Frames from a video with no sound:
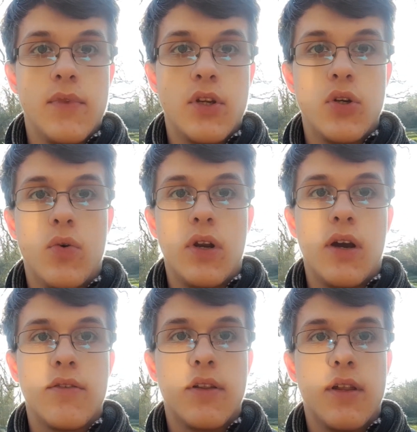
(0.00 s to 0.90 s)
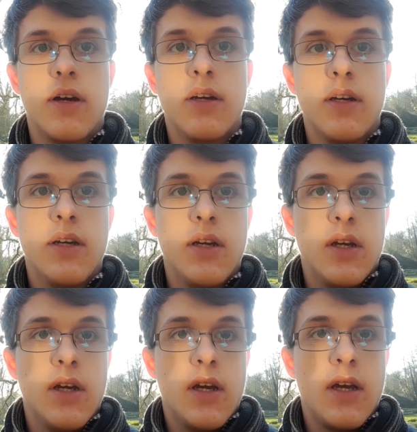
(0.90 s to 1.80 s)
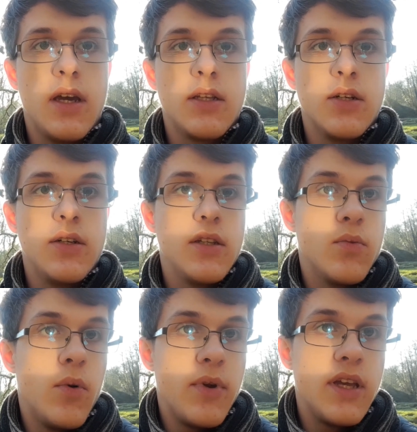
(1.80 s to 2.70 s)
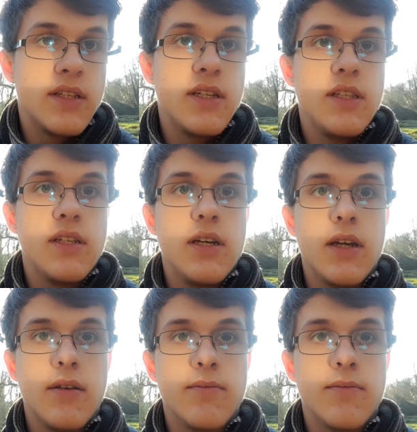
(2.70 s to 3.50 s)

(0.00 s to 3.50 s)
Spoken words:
shortly after that, it turned into what we can see today.